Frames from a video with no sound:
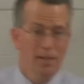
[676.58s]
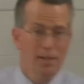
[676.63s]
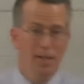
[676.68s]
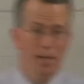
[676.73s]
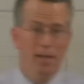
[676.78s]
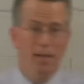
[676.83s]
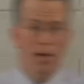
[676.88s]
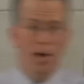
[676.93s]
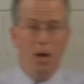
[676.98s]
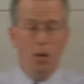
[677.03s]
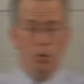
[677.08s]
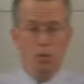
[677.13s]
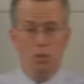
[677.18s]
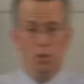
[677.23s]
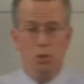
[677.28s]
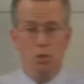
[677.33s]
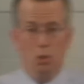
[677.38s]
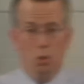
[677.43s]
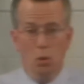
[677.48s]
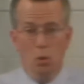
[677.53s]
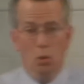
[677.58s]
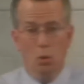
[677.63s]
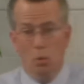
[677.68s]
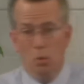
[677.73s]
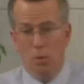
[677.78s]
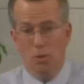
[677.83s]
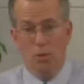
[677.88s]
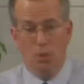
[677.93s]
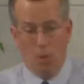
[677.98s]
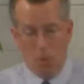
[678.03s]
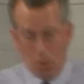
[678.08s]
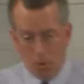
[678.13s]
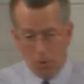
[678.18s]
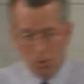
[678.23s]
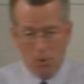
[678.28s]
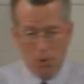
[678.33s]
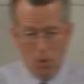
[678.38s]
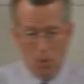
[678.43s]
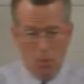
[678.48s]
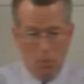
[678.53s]
uh, our soul was
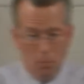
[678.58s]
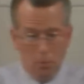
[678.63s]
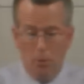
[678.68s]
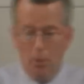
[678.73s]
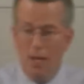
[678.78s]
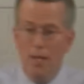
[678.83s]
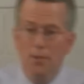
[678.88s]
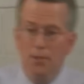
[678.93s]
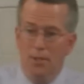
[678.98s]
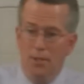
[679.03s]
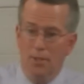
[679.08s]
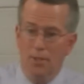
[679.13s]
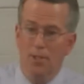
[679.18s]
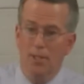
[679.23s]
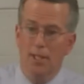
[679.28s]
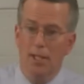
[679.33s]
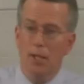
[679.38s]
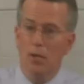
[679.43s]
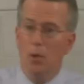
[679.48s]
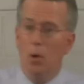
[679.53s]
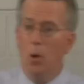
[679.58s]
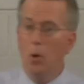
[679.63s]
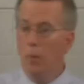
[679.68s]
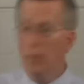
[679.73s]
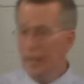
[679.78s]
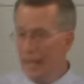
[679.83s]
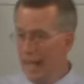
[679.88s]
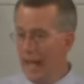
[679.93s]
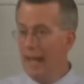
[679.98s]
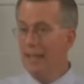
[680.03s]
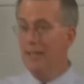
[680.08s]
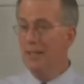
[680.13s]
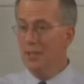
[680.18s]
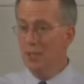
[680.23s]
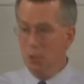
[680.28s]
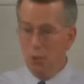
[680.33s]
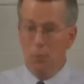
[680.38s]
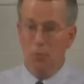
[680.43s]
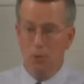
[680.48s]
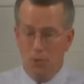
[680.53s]
also present and it already had a
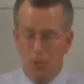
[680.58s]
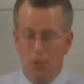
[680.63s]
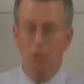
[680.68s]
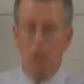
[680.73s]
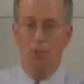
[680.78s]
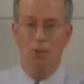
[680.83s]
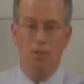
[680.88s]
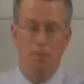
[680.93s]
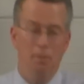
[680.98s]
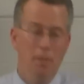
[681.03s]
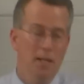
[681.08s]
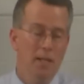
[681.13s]
disposition,